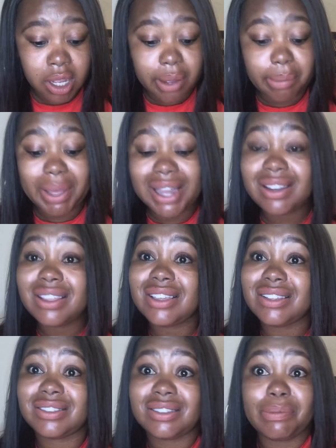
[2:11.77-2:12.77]
Money
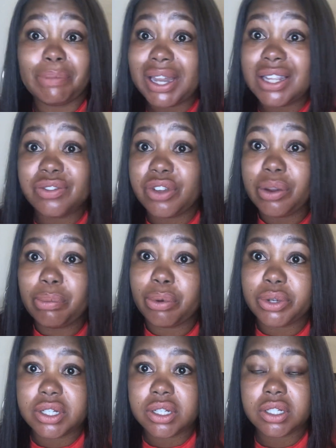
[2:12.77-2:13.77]
is very
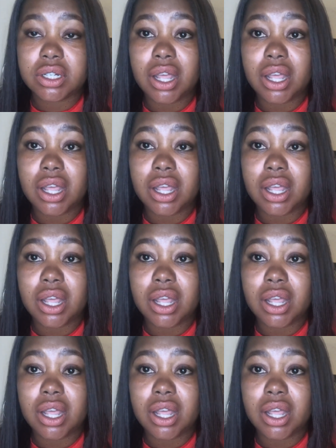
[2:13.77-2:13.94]
important.